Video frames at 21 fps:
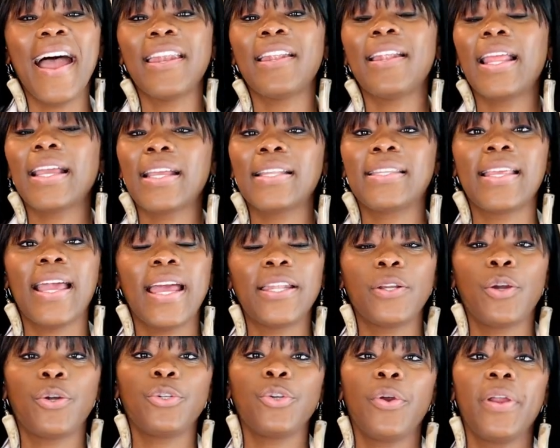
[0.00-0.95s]
I, like I said, I
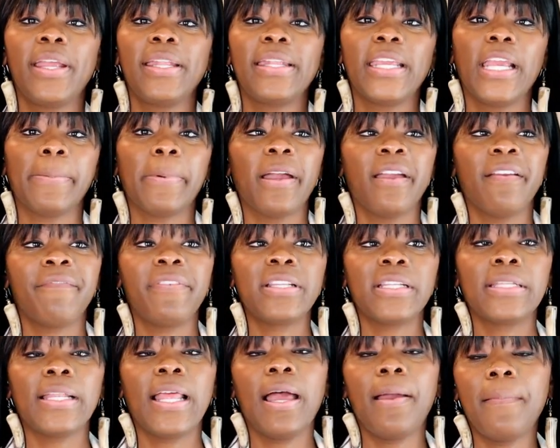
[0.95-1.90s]
don't know anything about
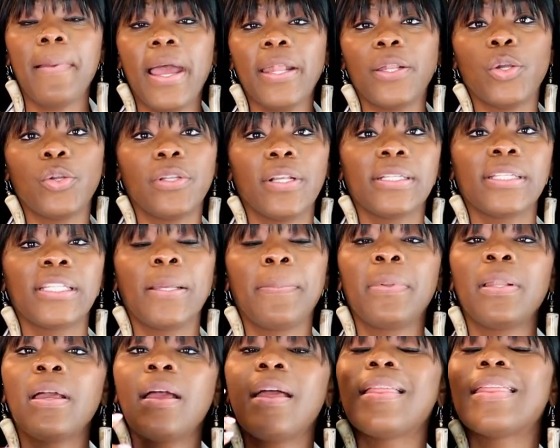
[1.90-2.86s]
Invisalign. I know they're
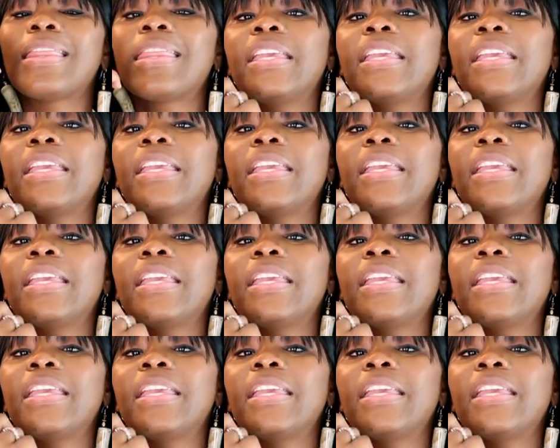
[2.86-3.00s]
similar.